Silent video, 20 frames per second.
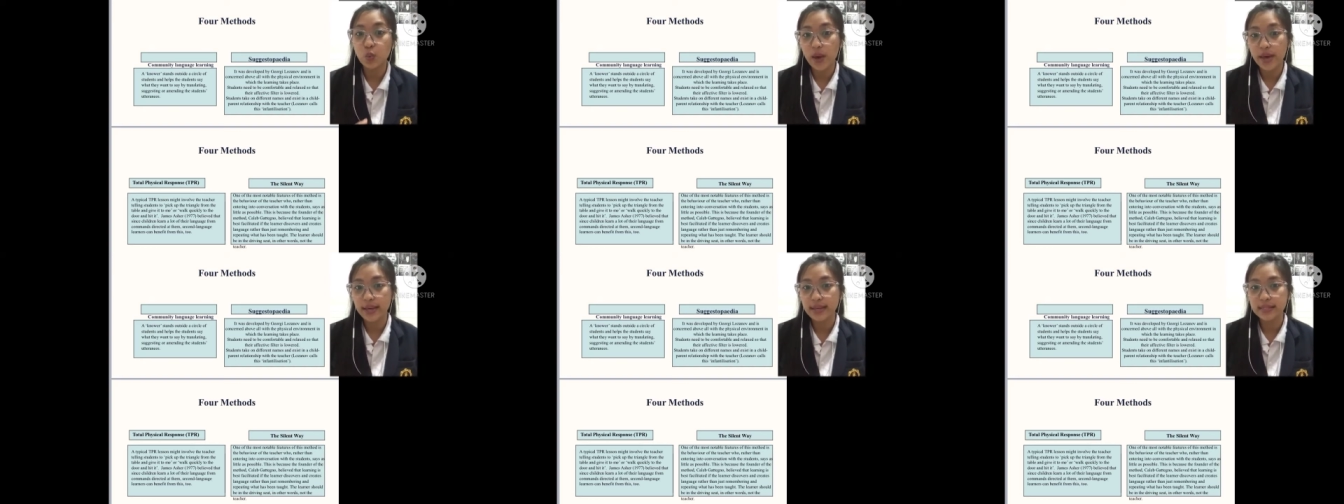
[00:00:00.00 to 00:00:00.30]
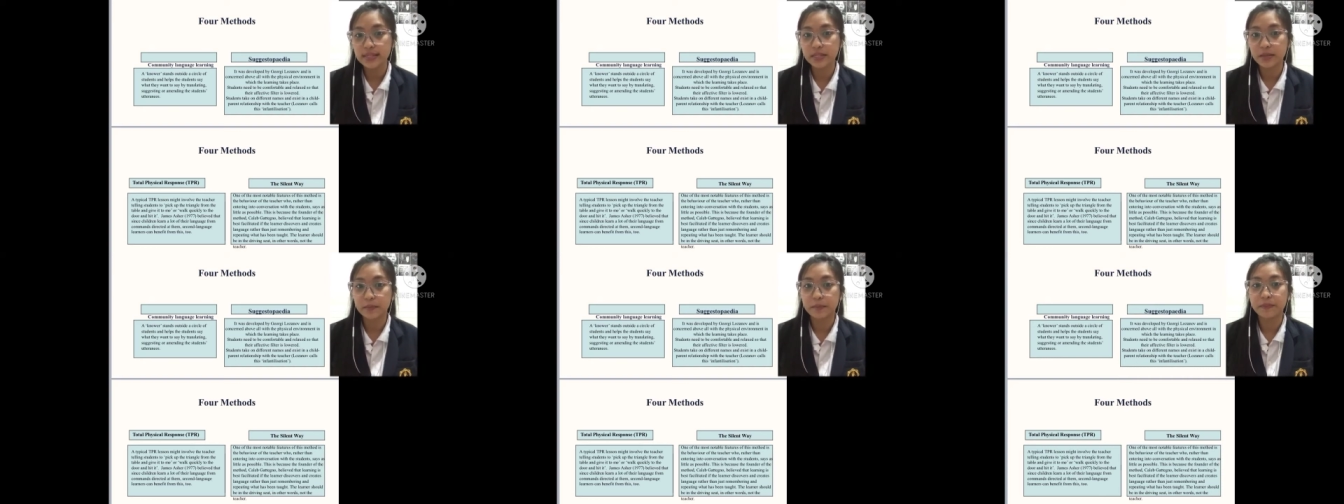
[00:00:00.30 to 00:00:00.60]
way
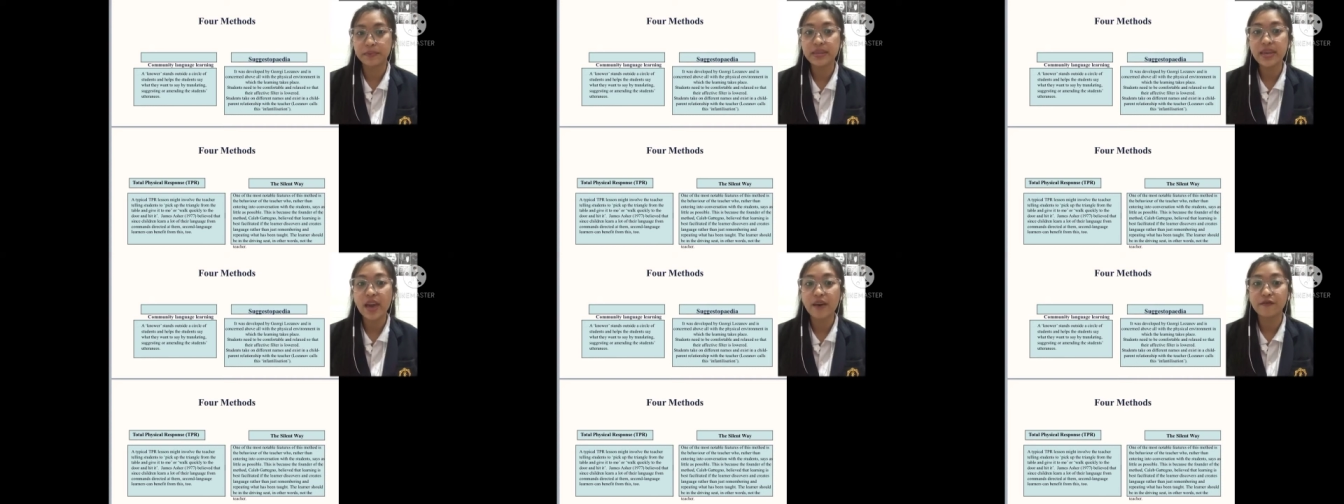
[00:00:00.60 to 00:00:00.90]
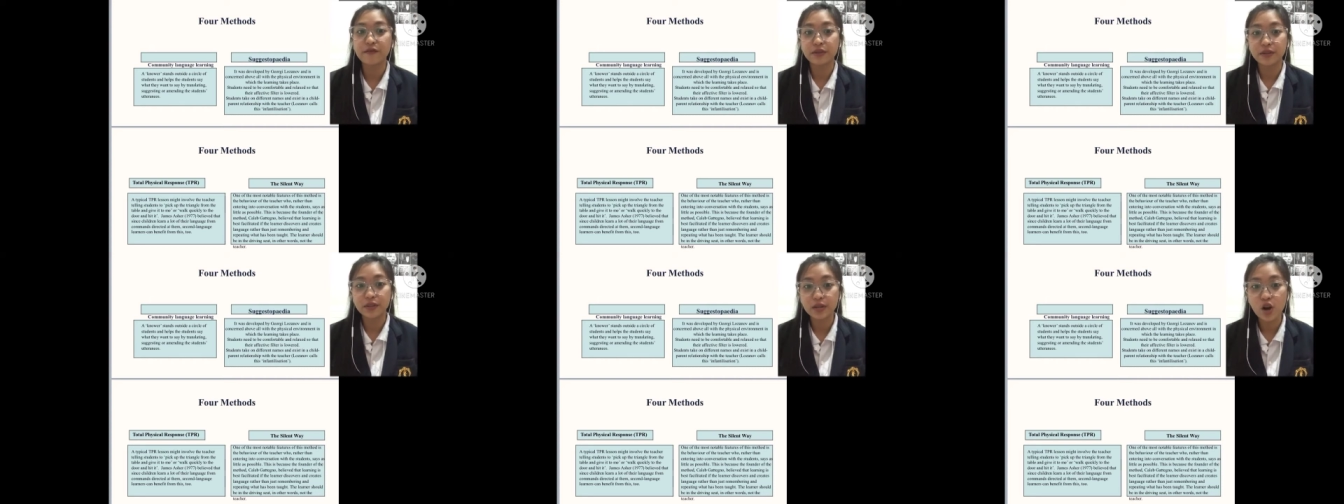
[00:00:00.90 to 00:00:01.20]
is the
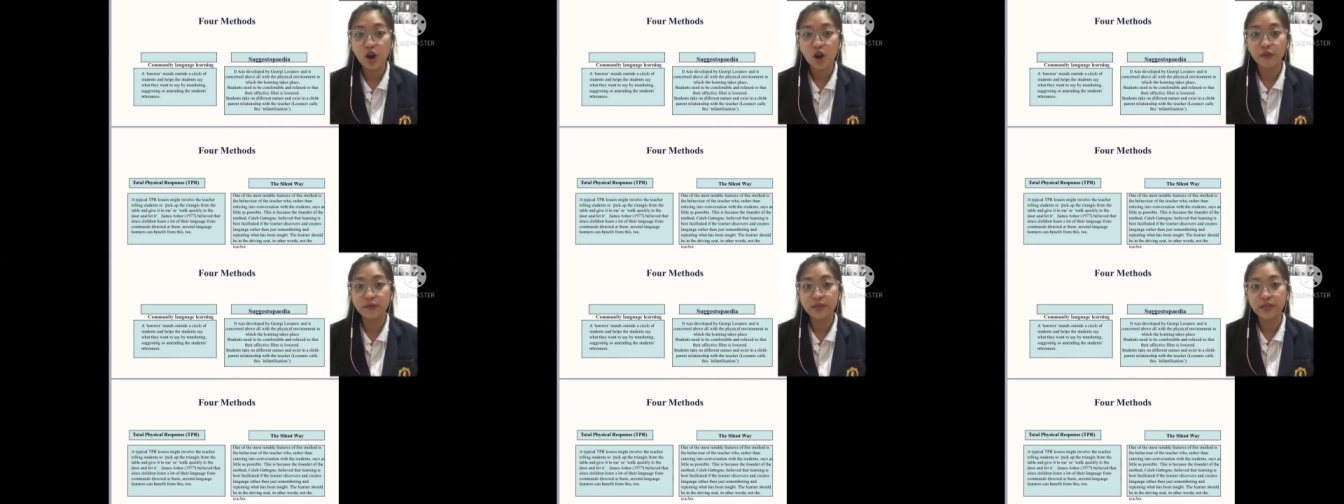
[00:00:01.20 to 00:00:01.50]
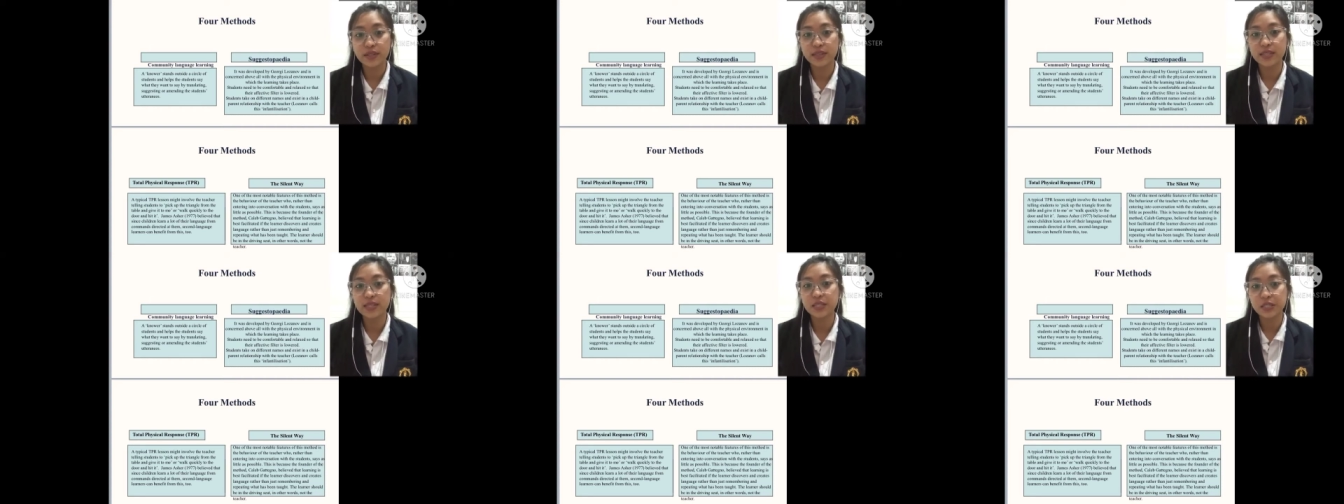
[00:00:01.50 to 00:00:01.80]
behavior of
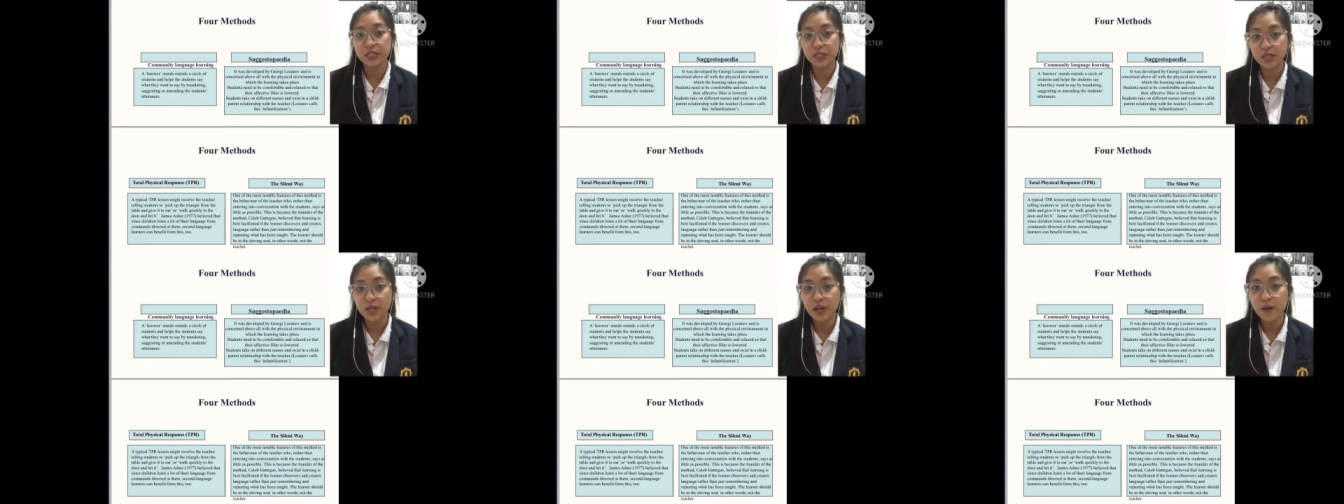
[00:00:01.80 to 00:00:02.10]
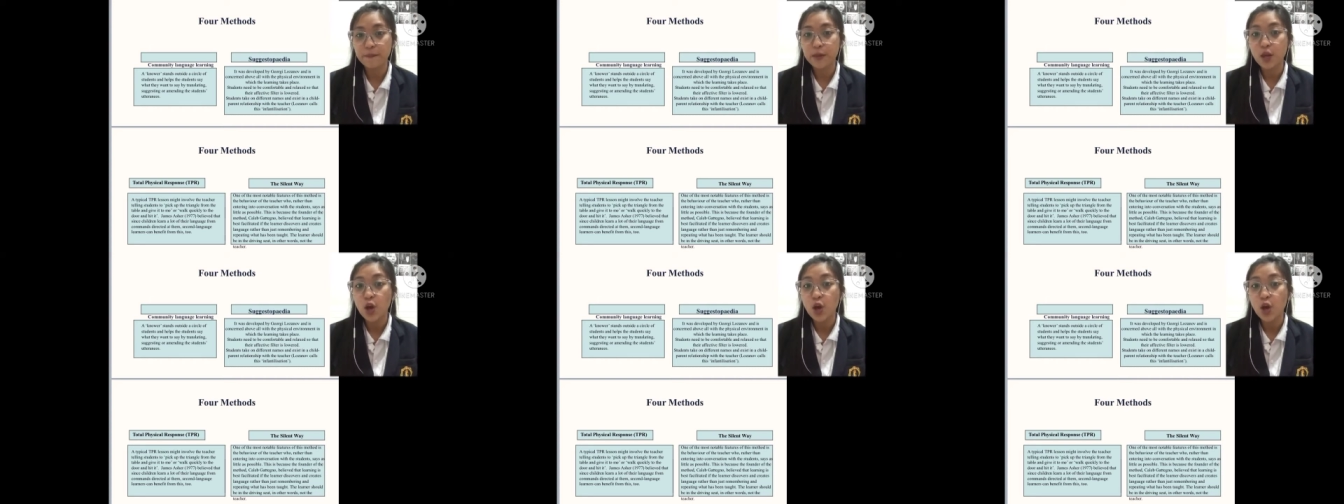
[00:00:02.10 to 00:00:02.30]
the teacher,